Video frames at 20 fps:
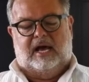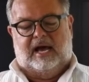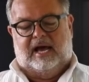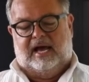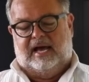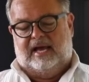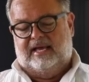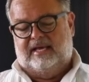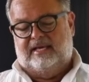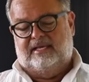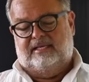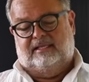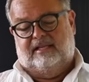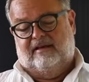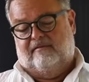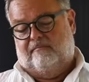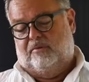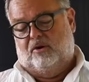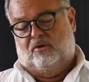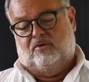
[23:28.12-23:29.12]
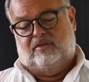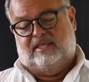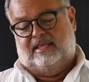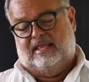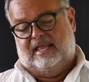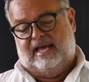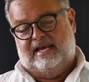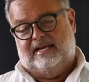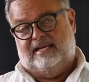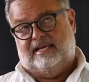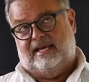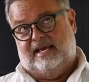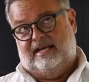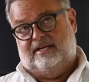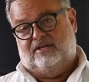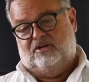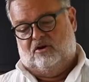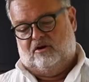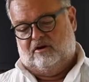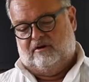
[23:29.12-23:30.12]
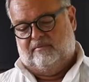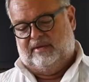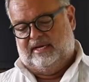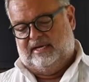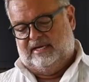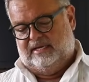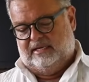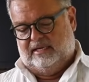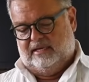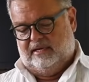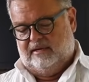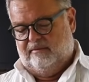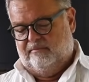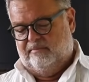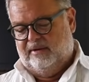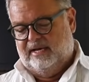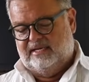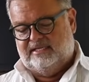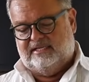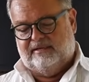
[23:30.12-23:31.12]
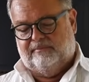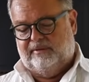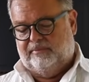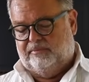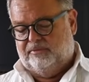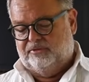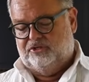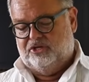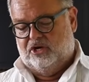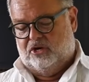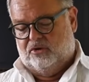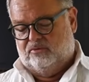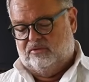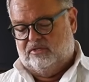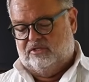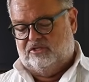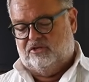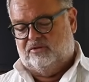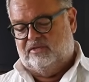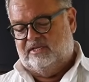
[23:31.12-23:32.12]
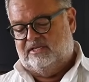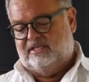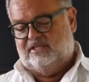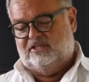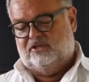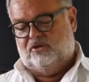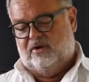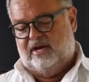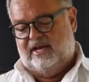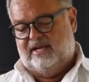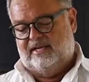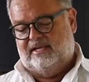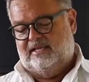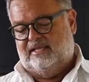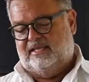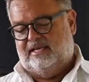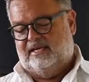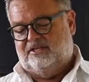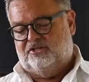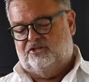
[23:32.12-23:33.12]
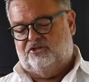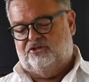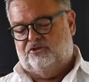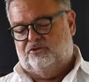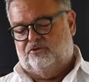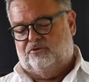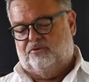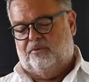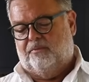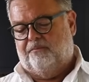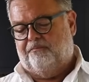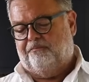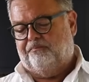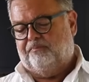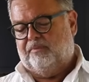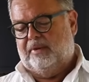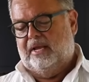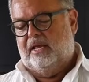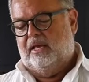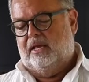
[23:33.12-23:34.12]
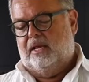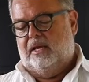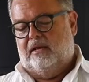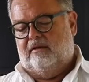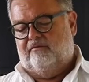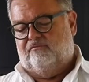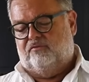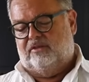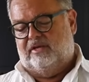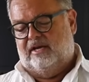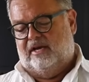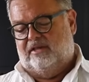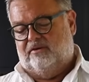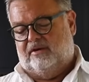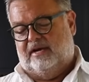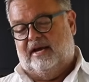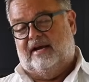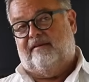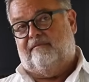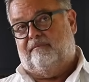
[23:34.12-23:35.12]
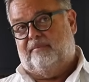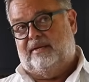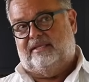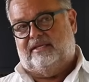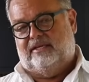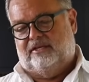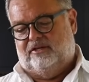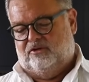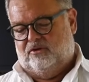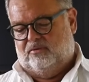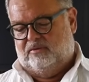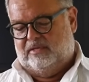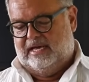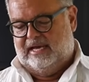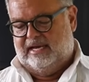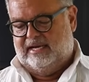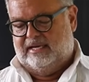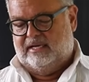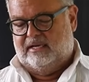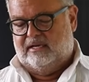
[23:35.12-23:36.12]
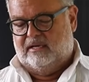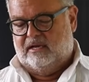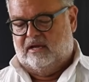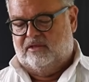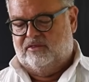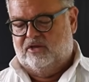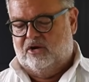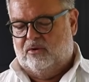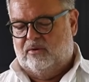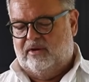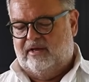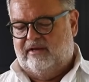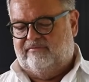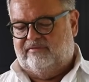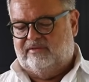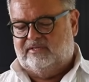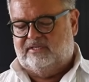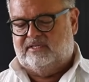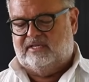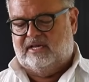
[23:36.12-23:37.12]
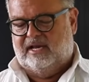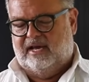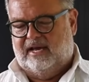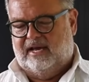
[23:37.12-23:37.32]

I love both light and dark meat, but some people don't, so this is a great thing to do for the other kind of meat that you don't like. Although if it's